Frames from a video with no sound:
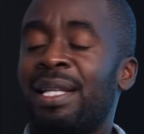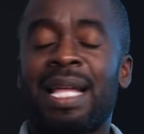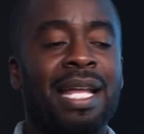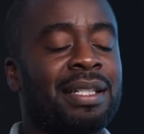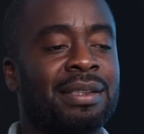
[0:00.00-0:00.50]

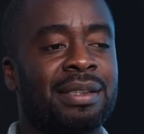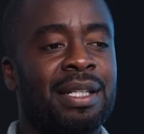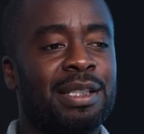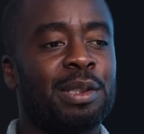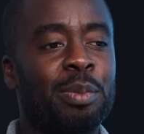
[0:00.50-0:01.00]
That is,
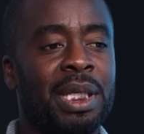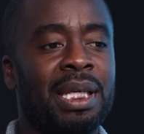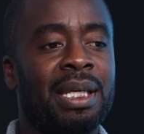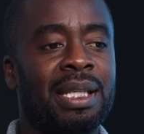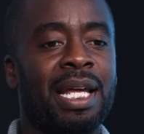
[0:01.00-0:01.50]
to
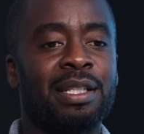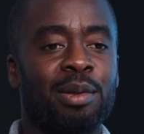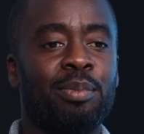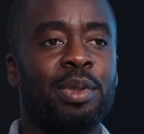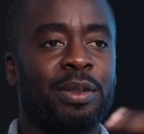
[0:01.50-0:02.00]
me, that is a
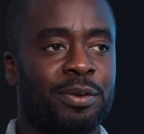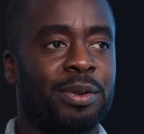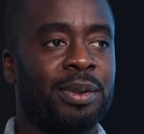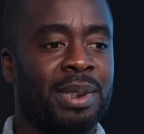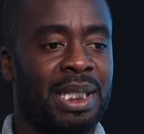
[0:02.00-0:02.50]

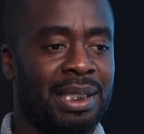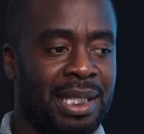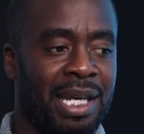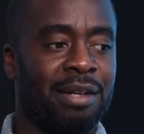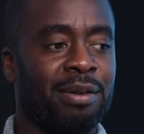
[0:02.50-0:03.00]
beautiful
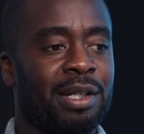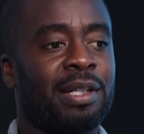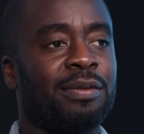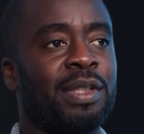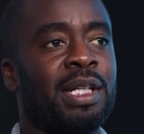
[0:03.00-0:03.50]
layer
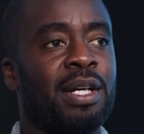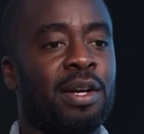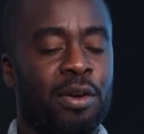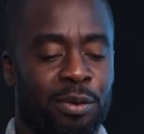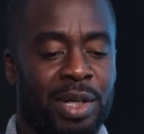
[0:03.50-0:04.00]
of
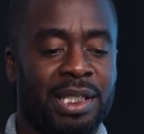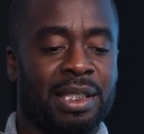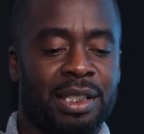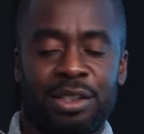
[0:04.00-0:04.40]
her reasonings.